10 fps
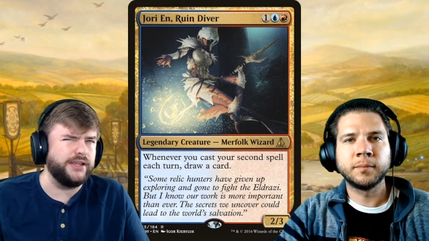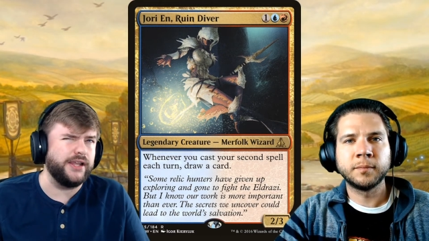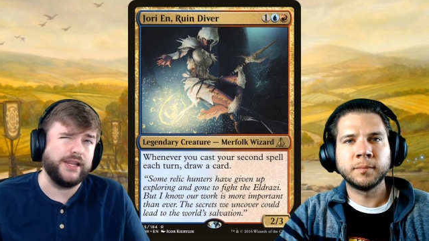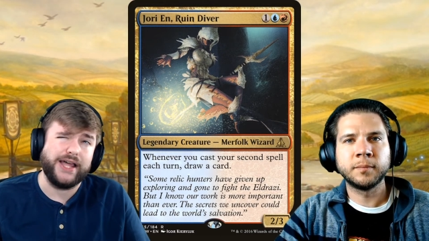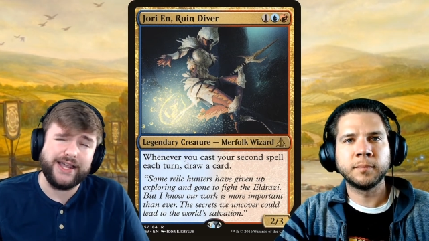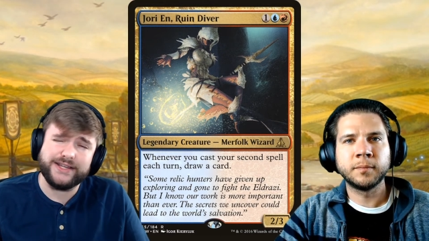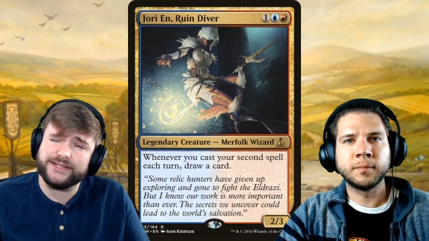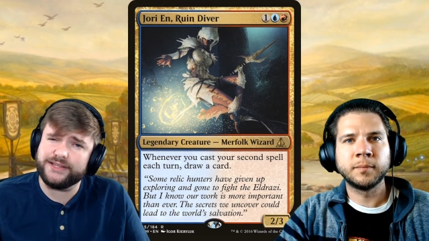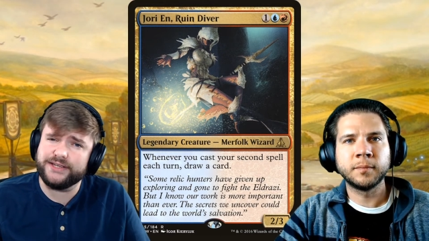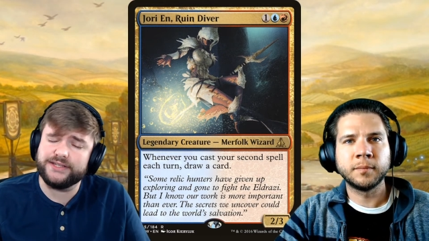
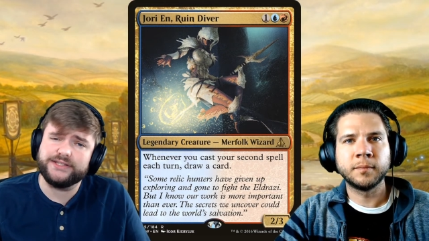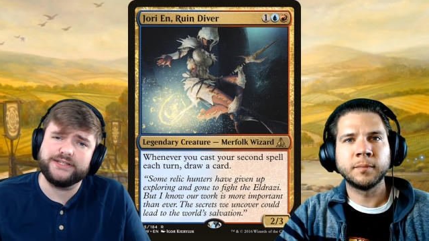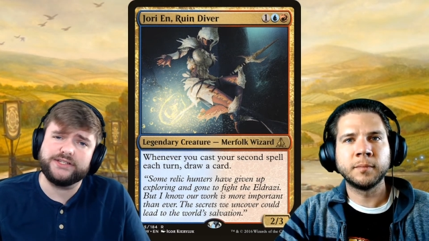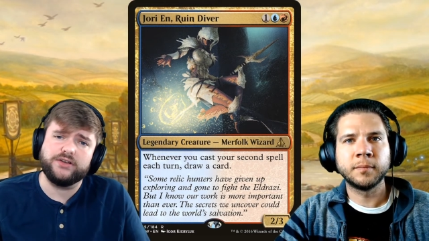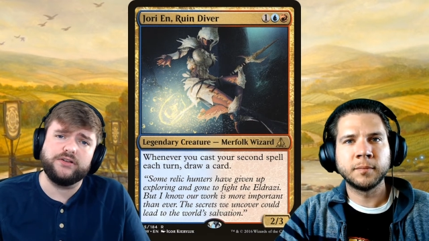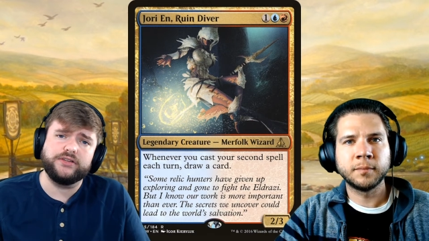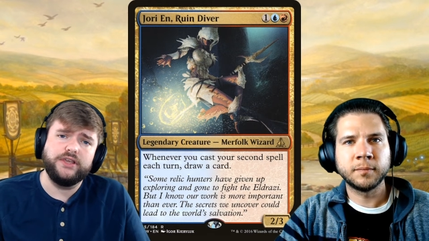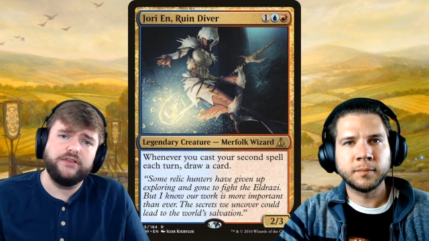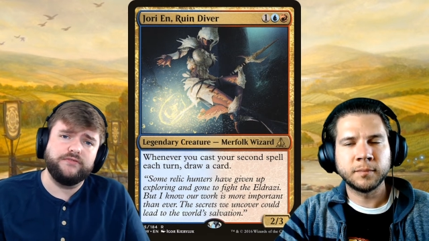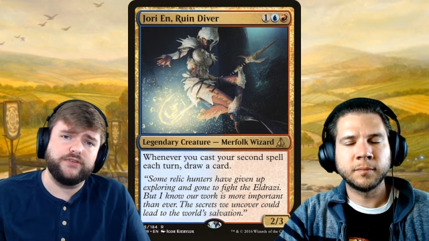Speaker 1: Alliance, I think is it's called.
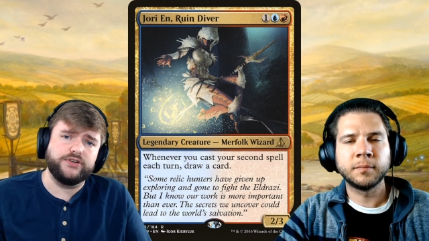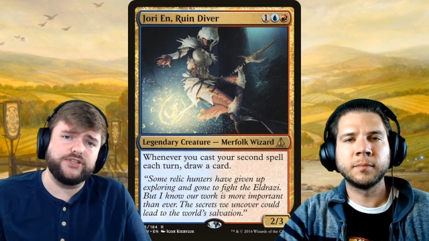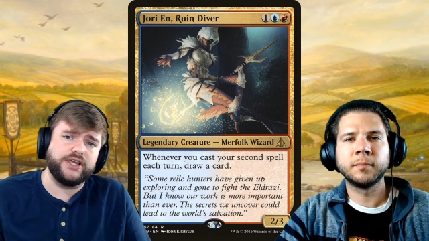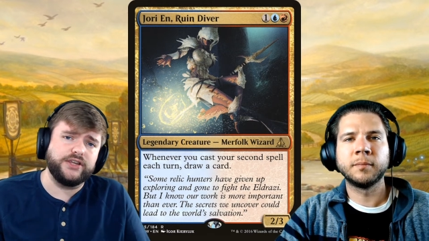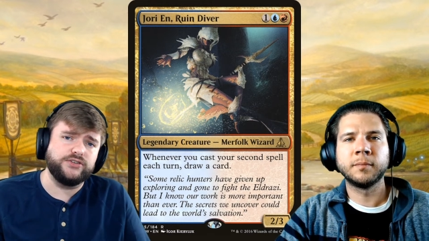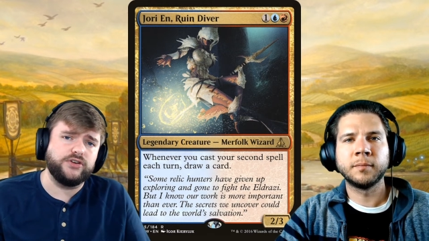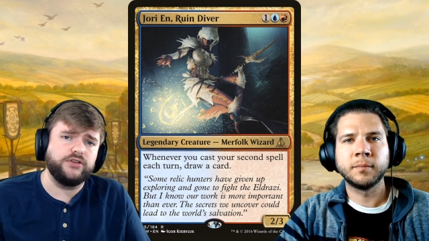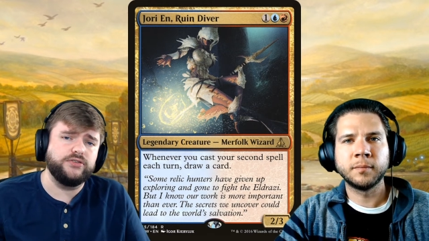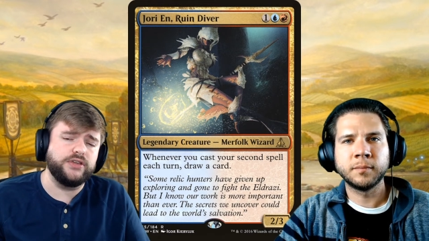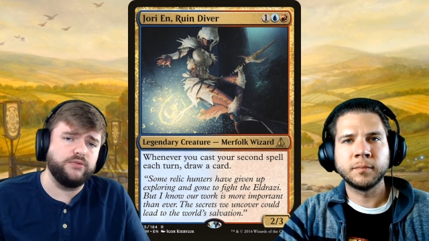For your second draw,
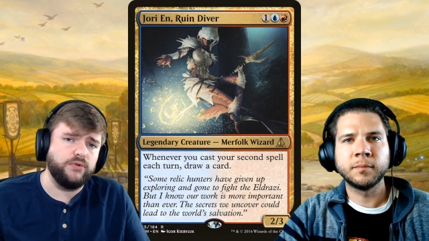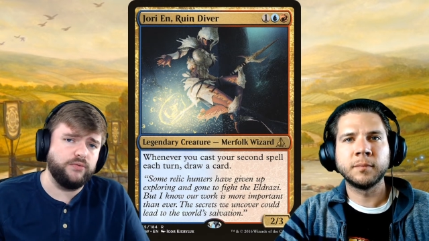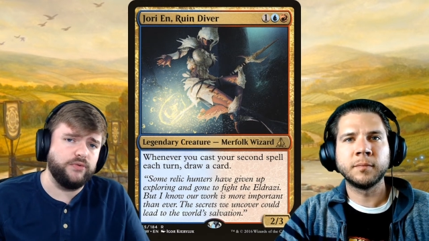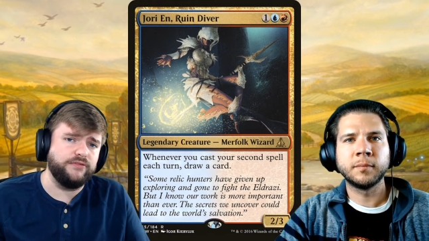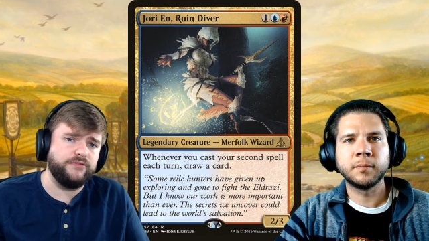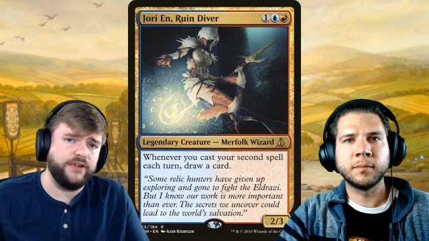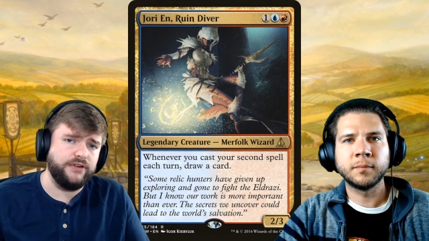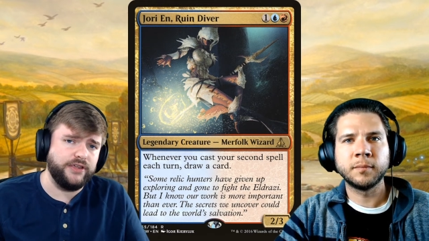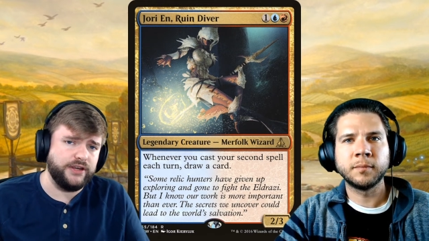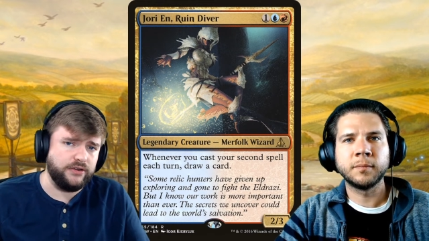you get a 1/1
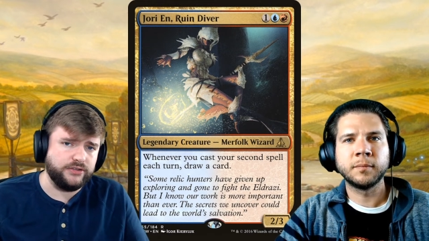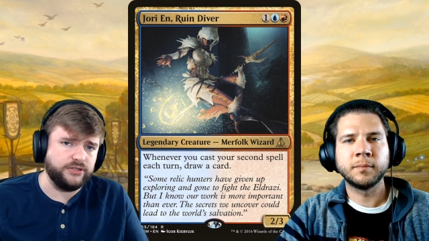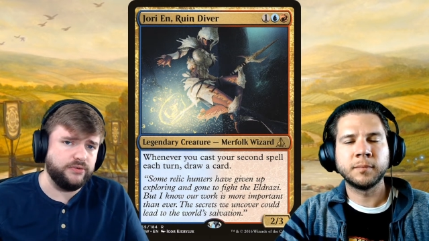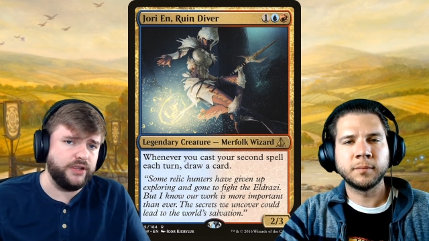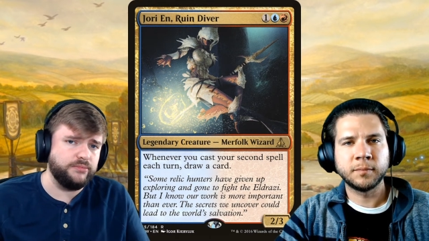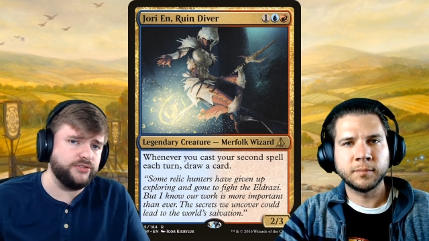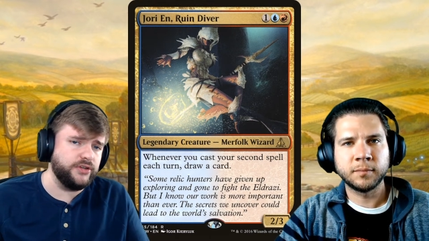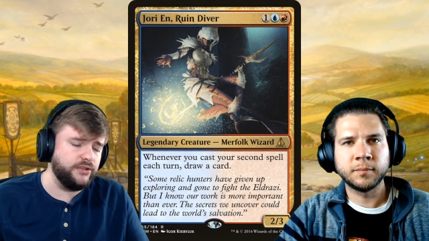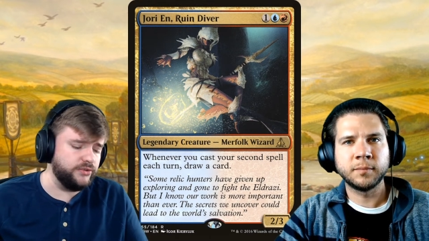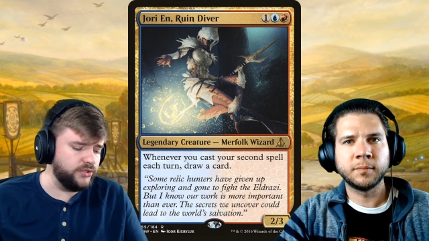fairy, and it also enables
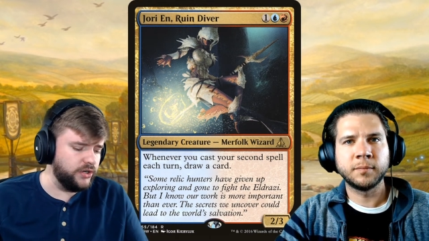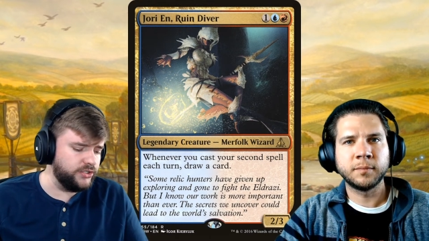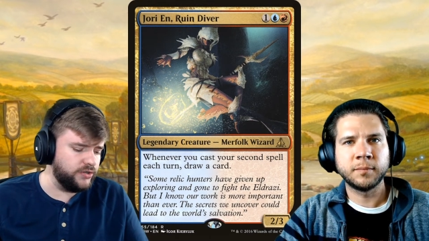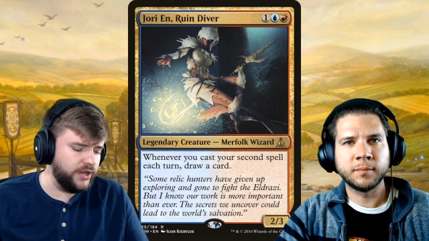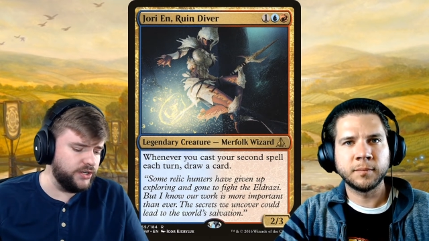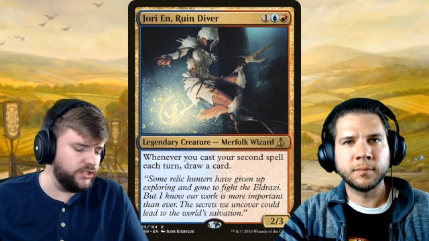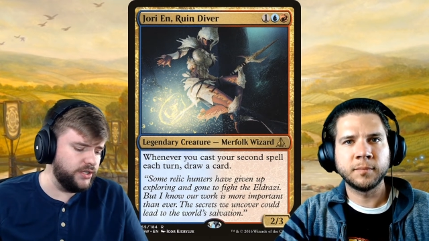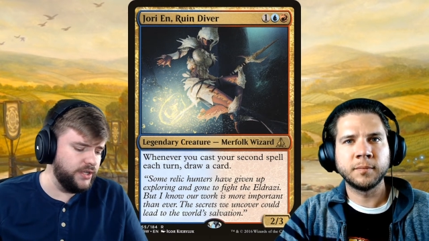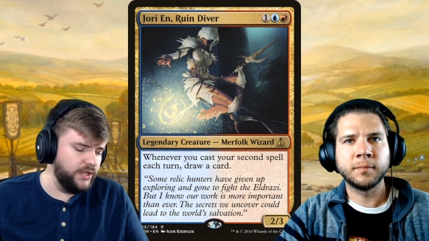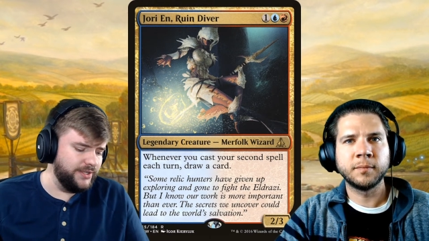another draw
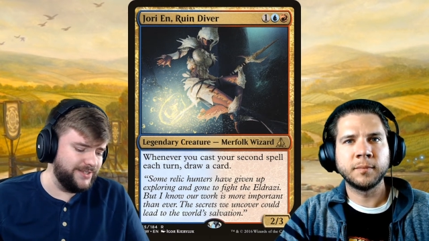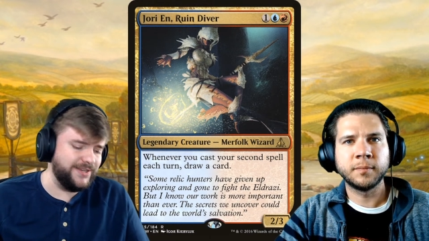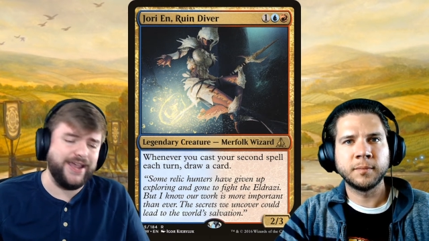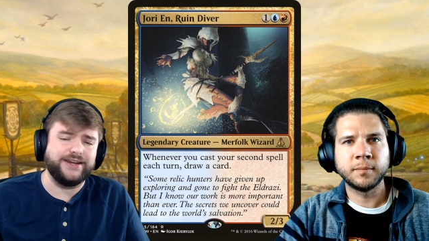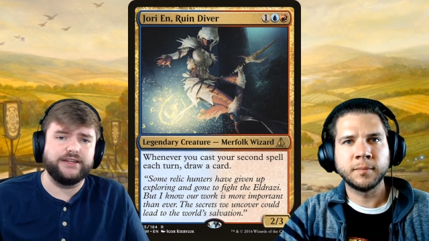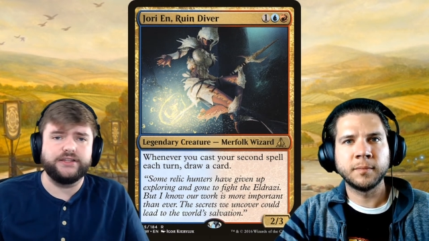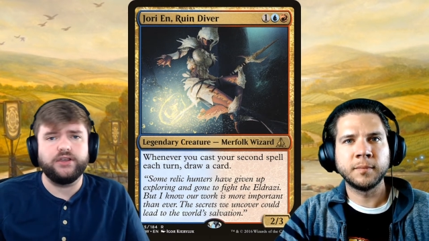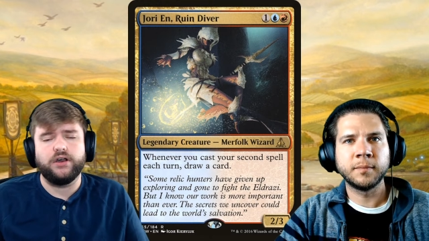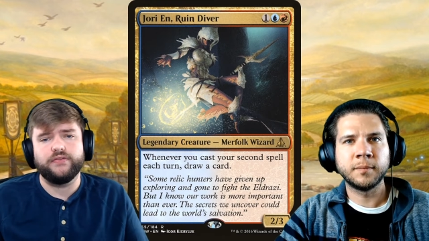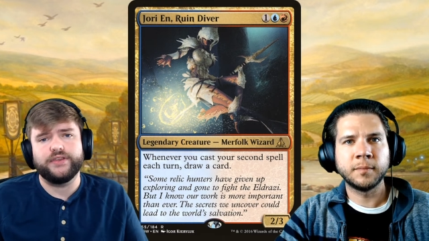strategy
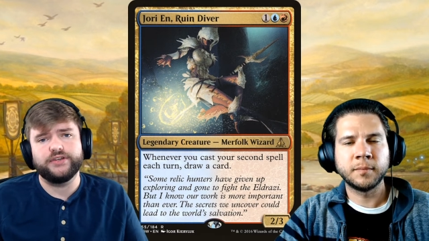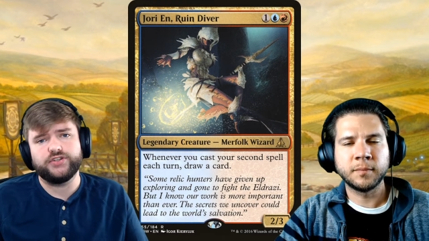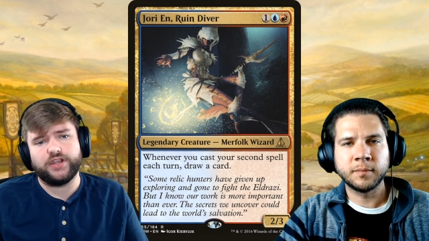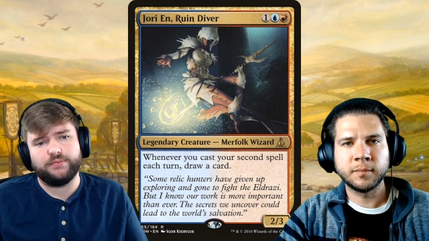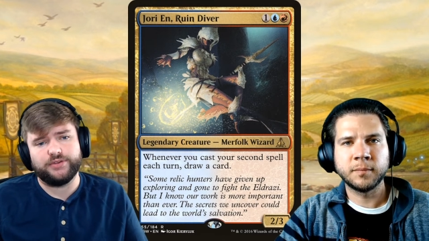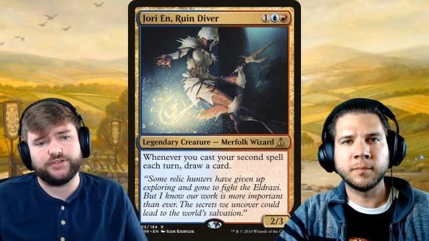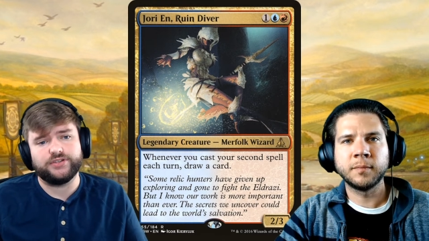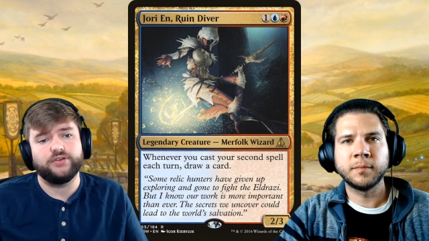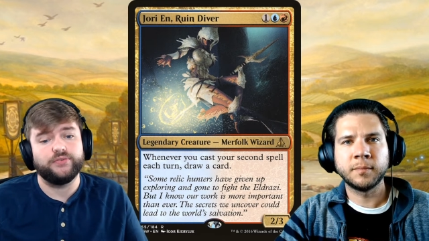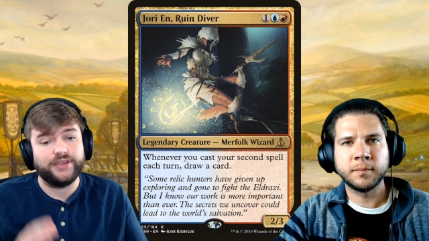stagnantly on the enchantment.
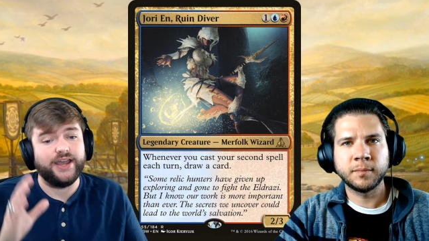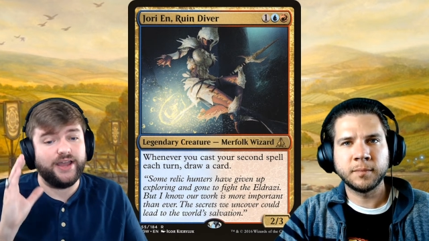So yeah,